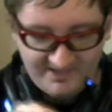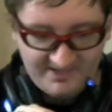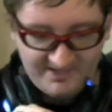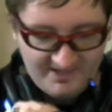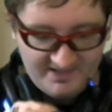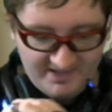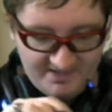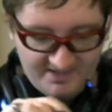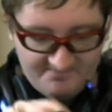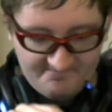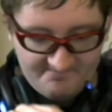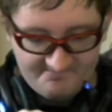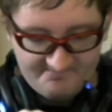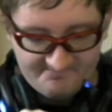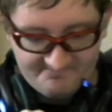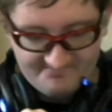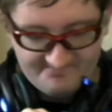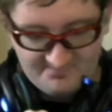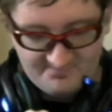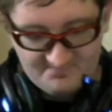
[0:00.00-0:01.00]
well,
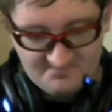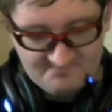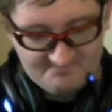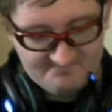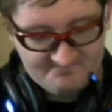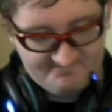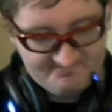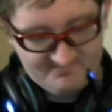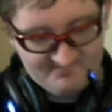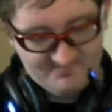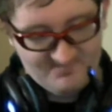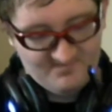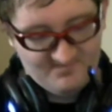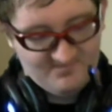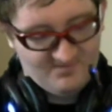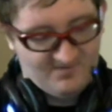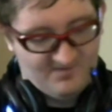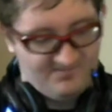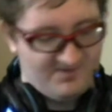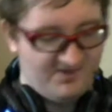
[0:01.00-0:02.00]

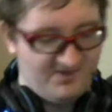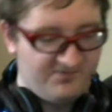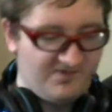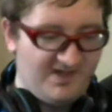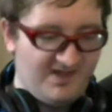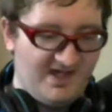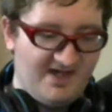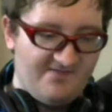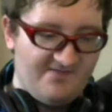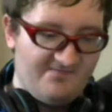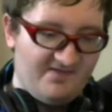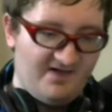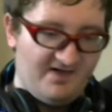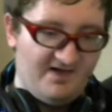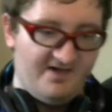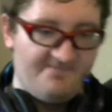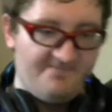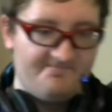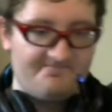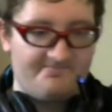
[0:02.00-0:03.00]
first we have,
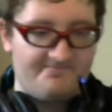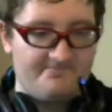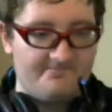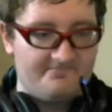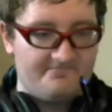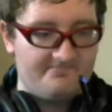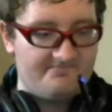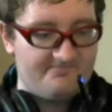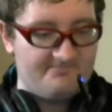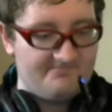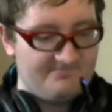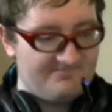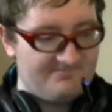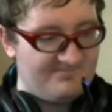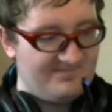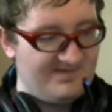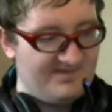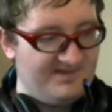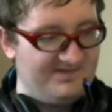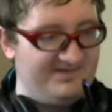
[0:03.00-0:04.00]

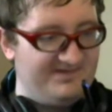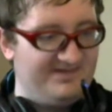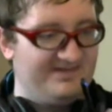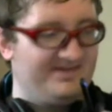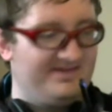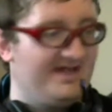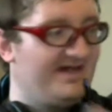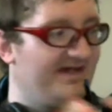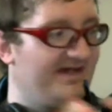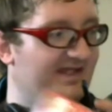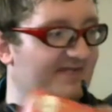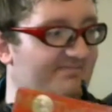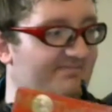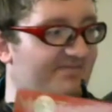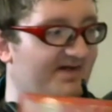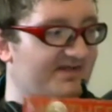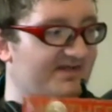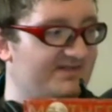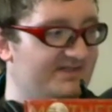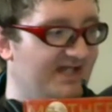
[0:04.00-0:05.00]
this isn't exactly in the
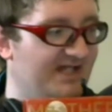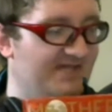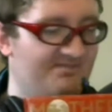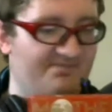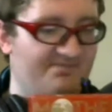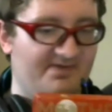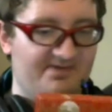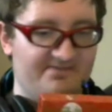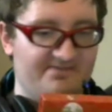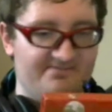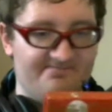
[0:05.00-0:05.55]
best shape, but